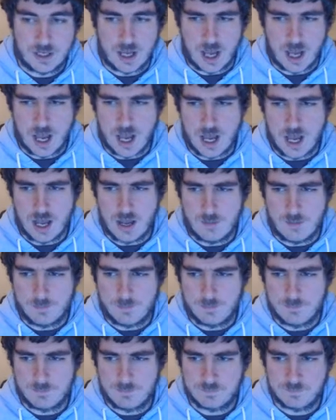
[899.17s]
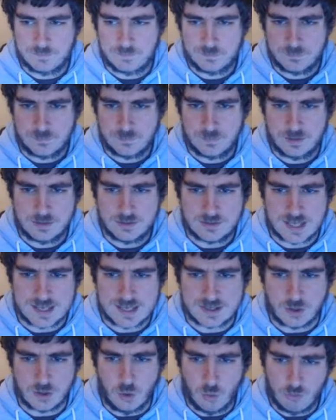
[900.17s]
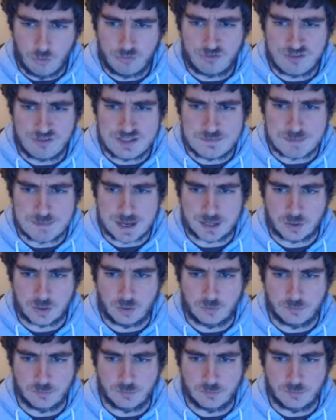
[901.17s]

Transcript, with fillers: Um, take all feedback on